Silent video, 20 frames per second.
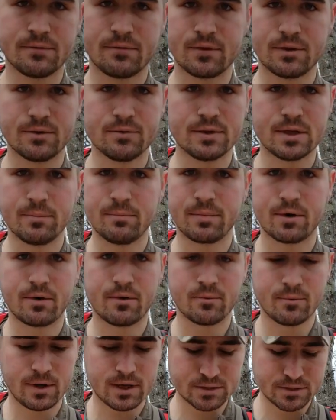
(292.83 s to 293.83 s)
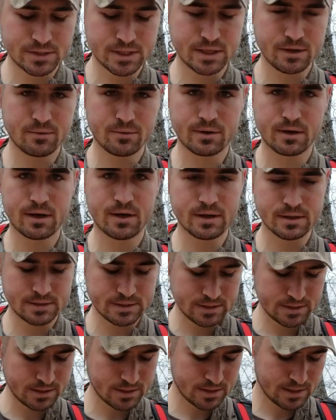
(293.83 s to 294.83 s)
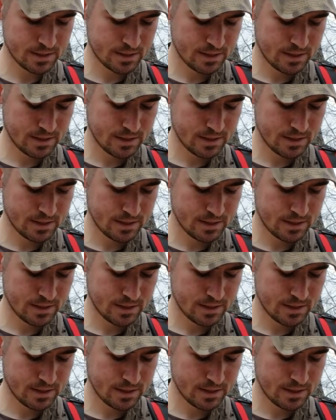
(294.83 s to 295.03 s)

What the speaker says: if you're doing bird watching or hunting.